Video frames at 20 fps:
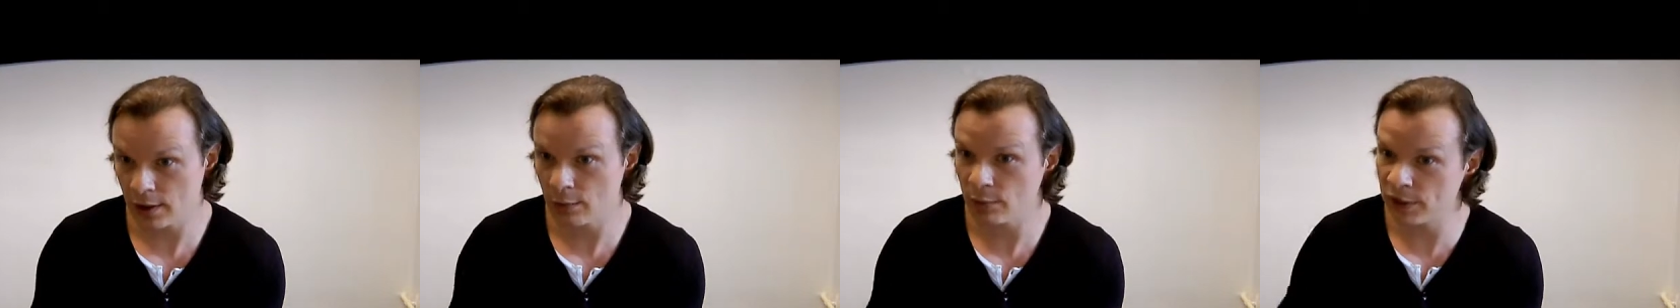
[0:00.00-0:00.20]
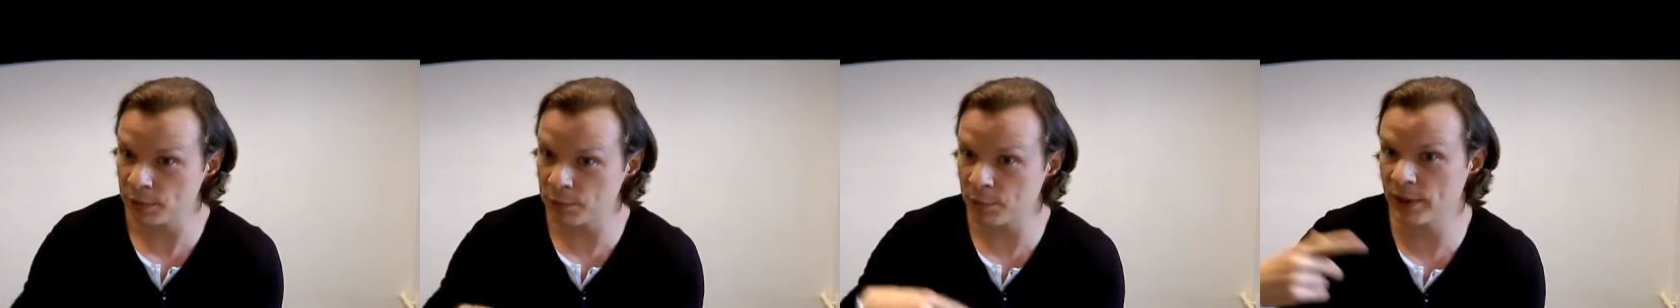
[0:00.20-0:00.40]

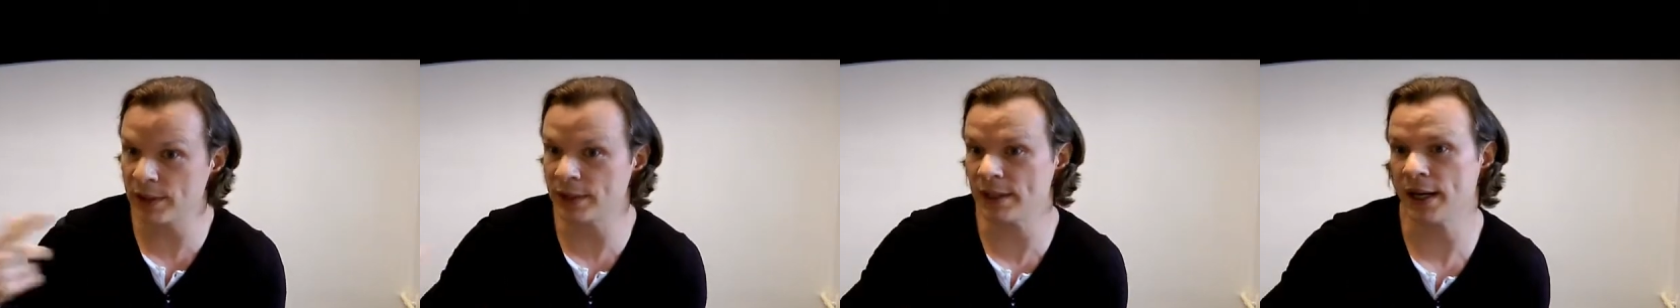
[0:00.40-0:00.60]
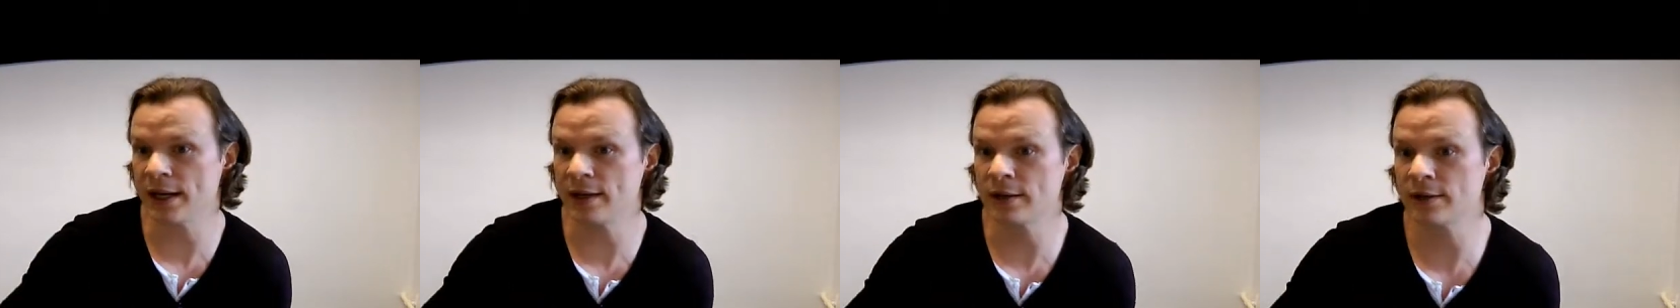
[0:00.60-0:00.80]
which
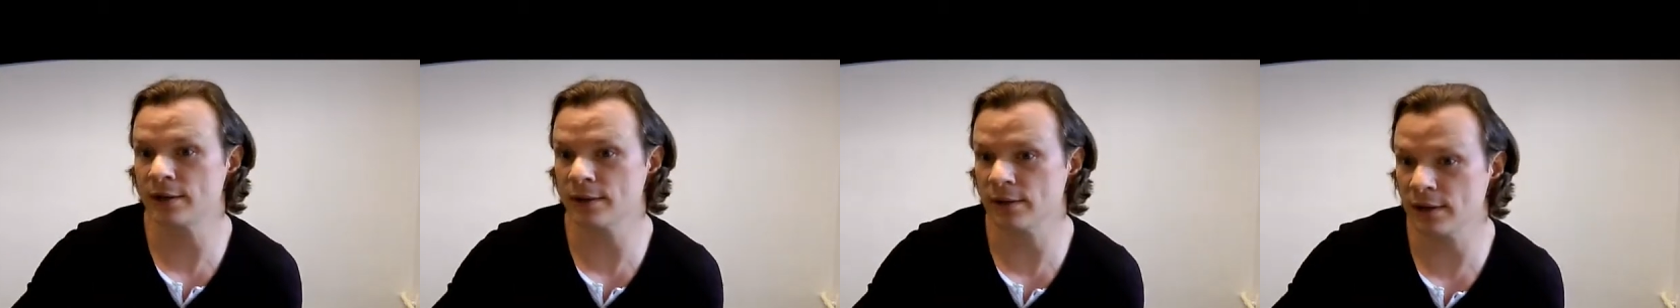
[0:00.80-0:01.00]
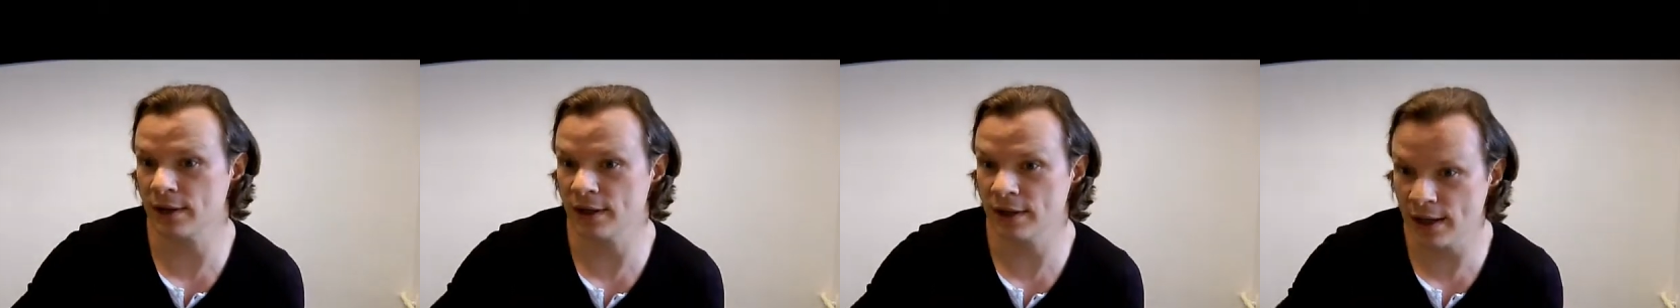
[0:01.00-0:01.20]
pertain
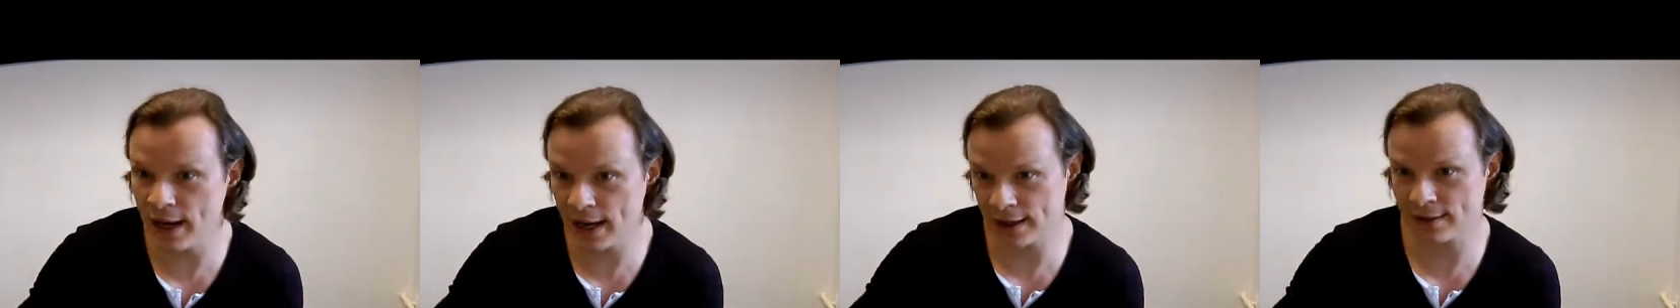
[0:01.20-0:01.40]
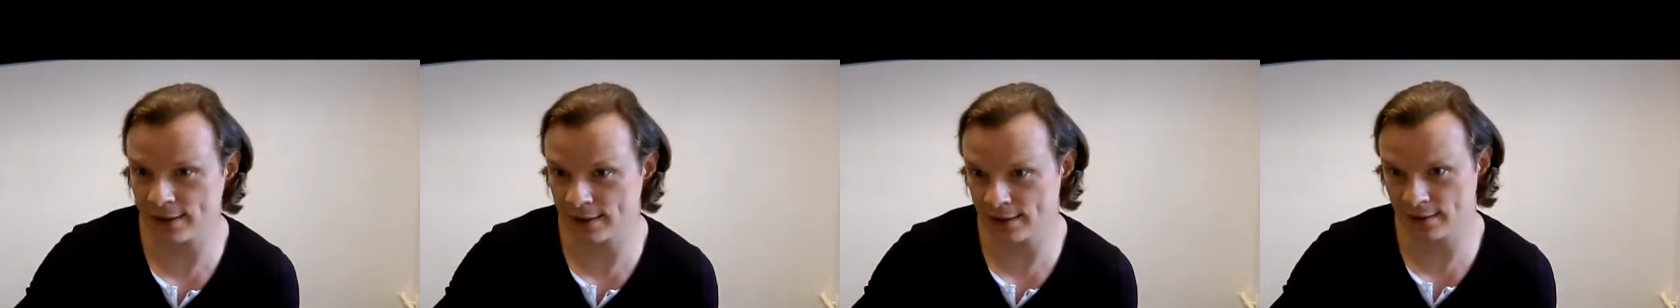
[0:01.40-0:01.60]
to the
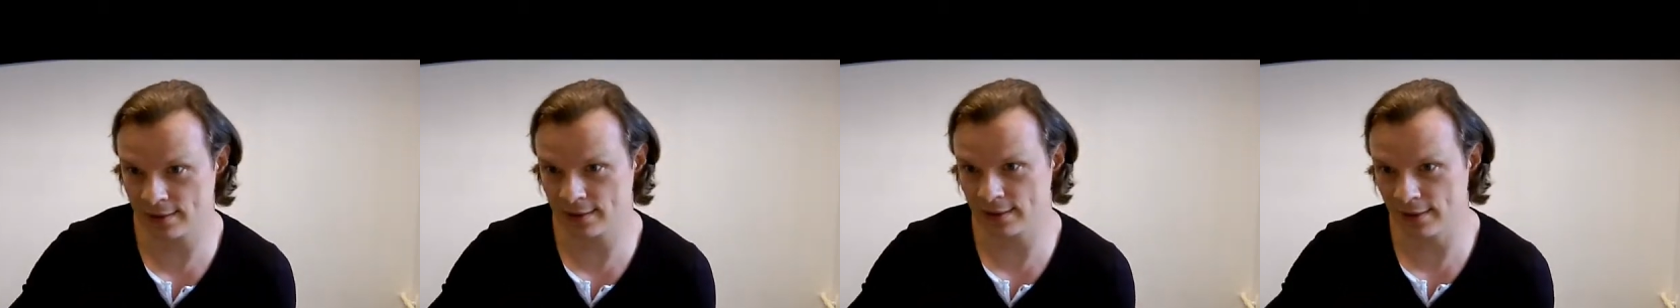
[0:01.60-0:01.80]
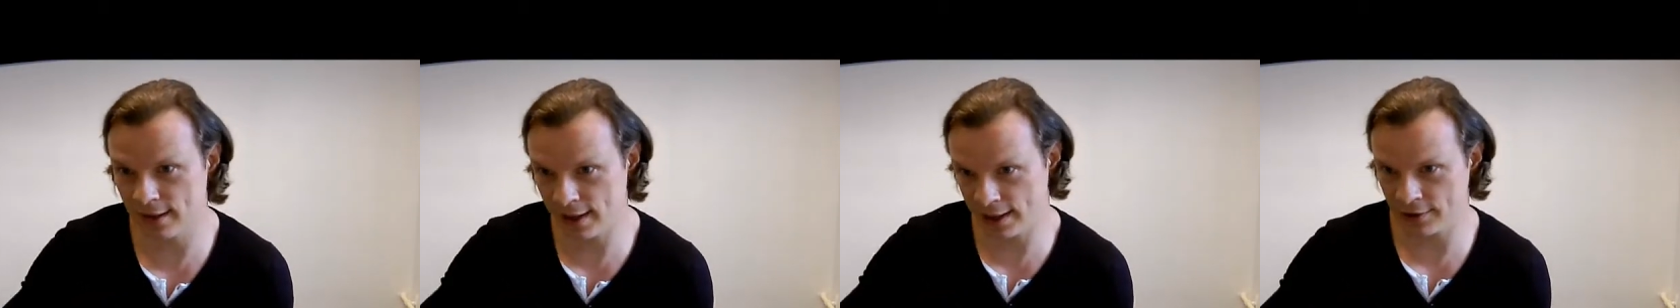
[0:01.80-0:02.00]

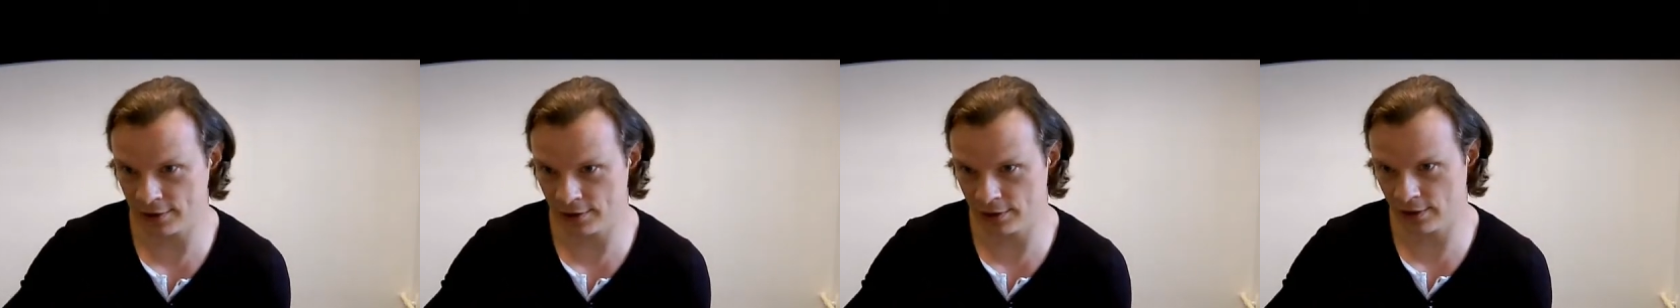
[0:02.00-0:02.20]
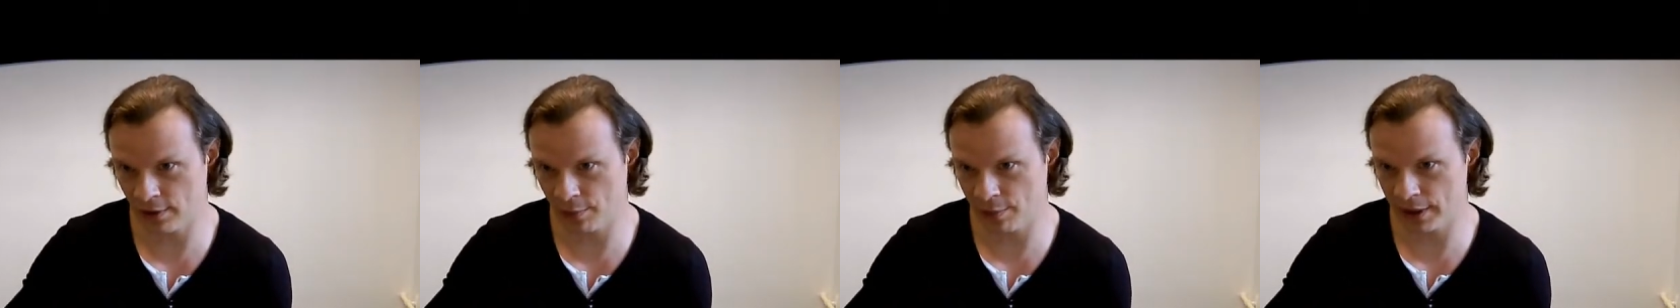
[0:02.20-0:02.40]
next
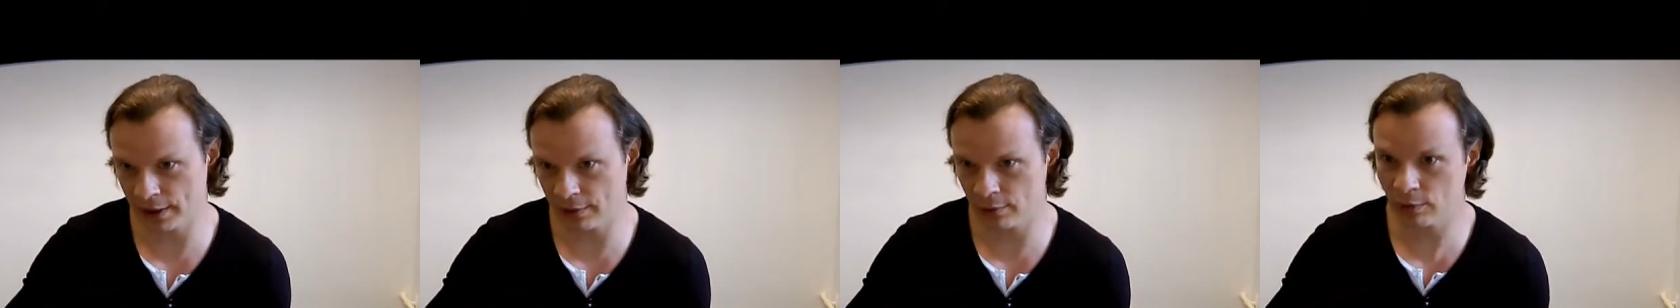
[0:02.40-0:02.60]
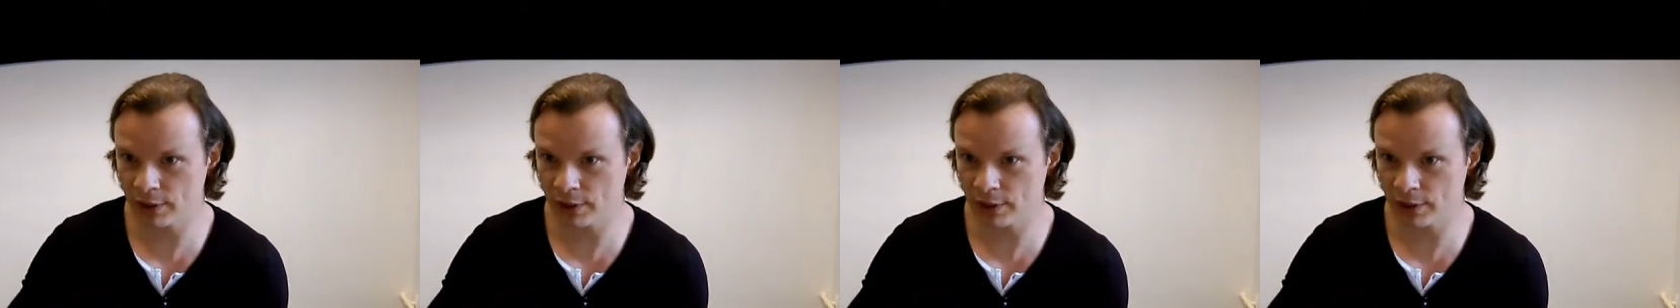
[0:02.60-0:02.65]
lecture topic.